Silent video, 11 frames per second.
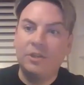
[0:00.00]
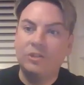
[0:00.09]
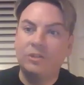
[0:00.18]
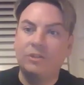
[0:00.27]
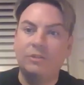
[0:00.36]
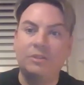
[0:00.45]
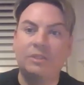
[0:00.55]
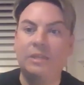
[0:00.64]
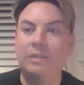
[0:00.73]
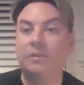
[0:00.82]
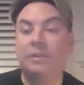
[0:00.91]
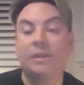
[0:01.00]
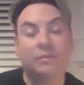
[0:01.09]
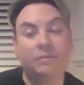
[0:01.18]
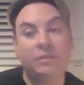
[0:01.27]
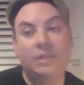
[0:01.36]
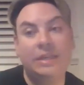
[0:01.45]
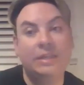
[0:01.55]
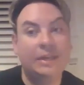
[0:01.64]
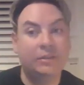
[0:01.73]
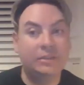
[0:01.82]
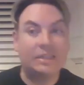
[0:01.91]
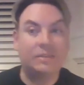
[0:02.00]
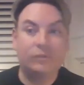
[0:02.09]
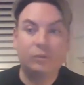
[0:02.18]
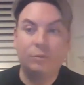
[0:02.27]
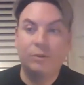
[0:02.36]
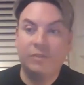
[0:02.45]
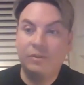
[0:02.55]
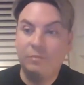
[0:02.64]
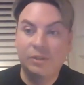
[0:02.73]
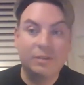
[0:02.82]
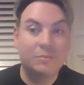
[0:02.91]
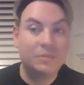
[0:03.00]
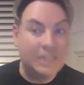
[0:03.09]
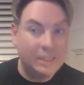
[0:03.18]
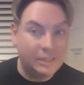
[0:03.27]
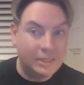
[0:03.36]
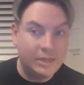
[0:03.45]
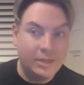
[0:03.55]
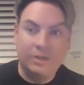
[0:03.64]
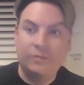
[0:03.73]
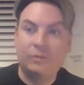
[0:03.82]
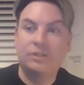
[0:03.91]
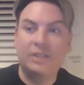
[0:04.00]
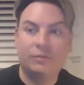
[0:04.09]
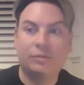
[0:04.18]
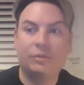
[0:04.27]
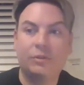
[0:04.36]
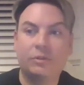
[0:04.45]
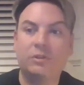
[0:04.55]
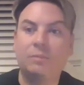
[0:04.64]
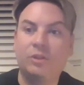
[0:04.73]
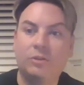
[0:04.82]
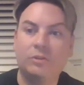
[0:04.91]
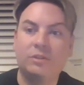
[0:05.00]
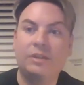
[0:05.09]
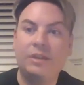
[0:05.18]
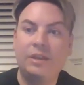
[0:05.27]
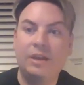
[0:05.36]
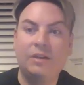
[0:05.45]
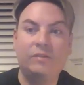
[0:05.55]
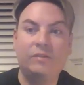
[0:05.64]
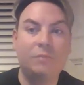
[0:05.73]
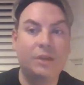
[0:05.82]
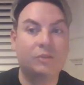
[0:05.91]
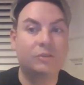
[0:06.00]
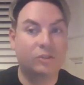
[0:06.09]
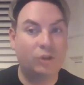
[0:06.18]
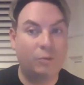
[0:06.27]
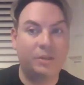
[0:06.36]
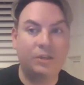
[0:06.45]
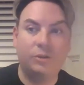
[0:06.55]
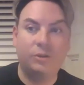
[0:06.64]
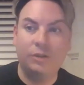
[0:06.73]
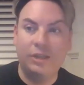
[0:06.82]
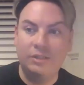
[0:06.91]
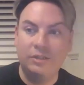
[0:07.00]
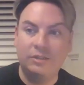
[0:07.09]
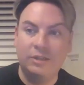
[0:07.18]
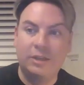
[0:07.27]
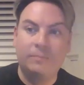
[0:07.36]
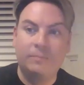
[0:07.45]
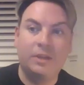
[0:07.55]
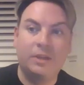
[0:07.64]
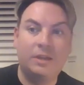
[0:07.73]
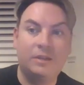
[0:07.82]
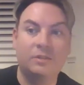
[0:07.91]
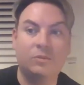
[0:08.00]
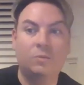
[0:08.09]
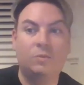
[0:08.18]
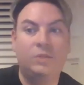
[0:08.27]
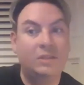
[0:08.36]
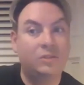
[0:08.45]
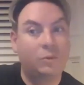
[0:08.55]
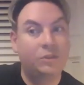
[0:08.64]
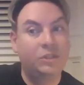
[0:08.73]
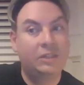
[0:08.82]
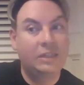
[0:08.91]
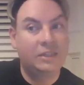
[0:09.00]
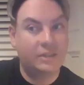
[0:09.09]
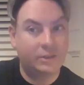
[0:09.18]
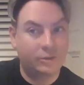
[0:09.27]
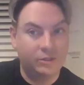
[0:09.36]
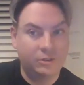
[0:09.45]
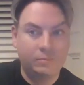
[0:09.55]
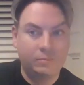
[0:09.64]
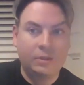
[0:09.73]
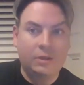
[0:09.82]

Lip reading: Patient who's saying that they have taken LDN 4.5 milligrams daily for several years because they have microscopic colitis and didn't want to take steroids.